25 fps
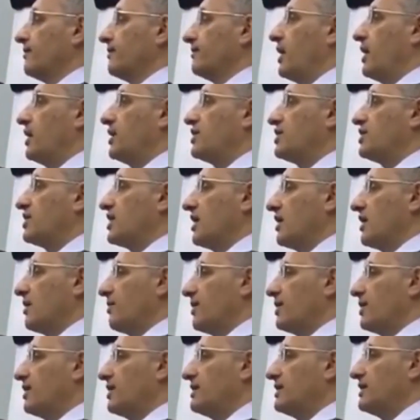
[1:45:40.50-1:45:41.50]
Scented
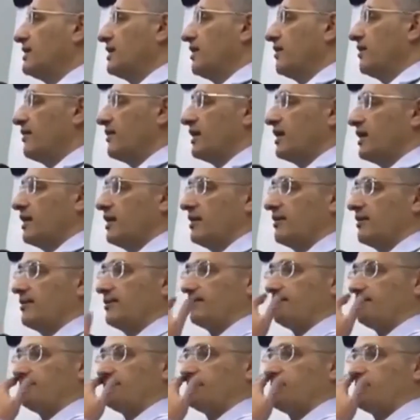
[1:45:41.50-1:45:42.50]
sticks can be used, but
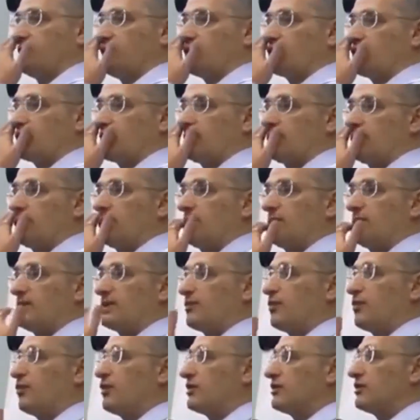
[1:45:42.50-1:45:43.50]
again, only certain
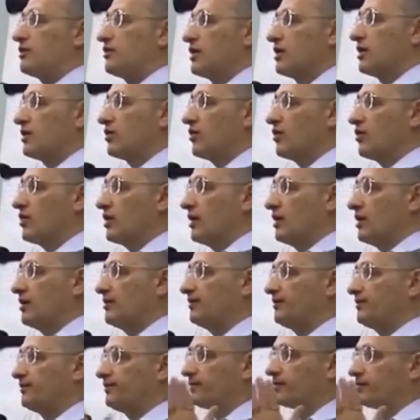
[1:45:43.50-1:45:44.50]
kinds.
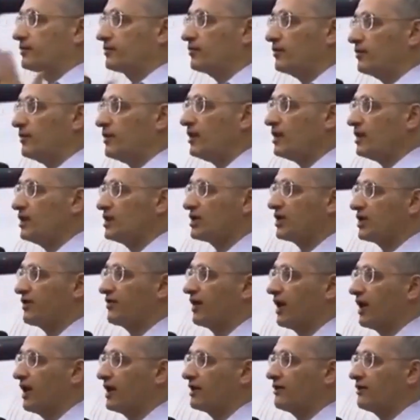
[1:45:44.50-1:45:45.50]
Saffron,
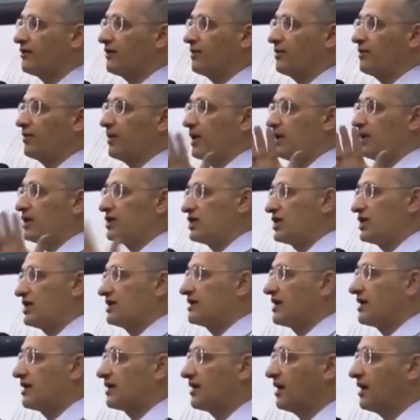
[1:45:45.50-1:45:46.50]
sandalwood, mint, and
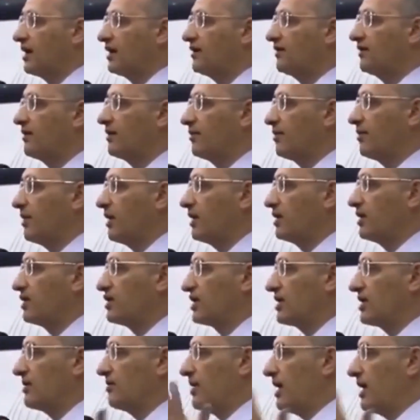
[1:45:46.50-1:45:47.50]
frankincense.
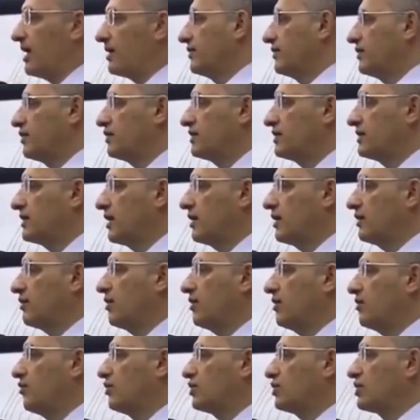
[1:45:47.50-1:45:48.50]
Most
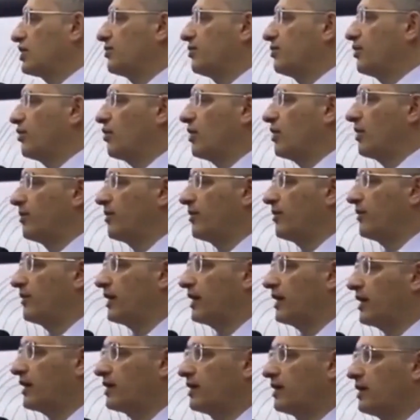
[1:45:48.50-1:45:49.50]
other incense sticks
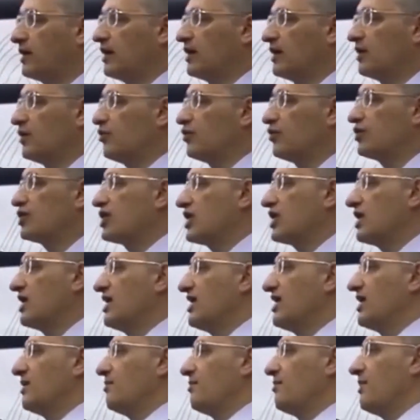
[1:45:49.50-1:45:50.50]
can have undesirable
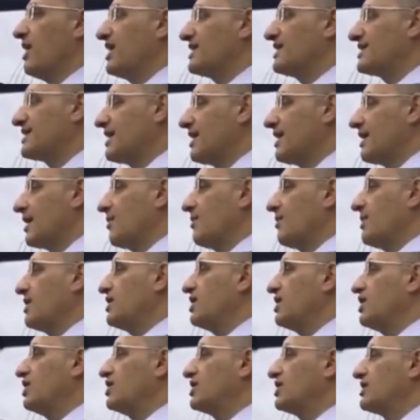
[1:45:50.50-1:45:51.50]
effects.
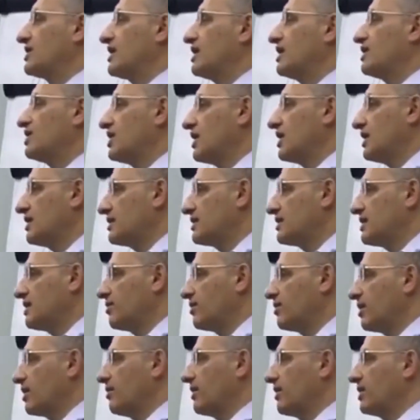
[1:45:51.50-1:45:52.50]
Aromatic oil is better
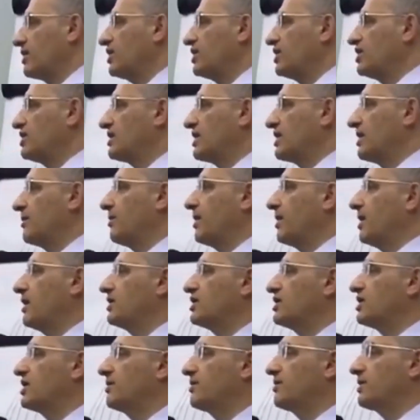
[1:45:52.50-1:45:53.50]
than aromatic sticks
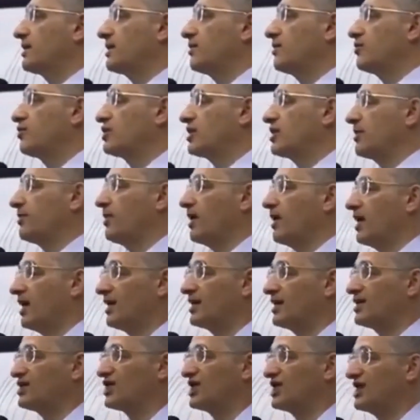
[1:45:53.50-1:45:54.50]
because sticks
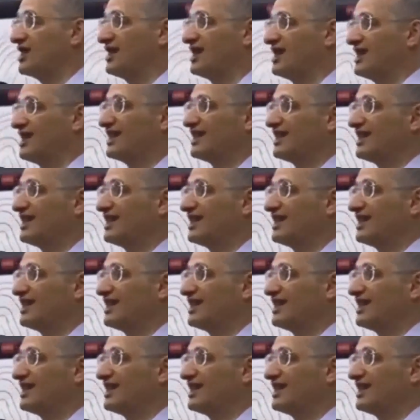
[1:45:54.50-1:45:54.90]
produce smoke.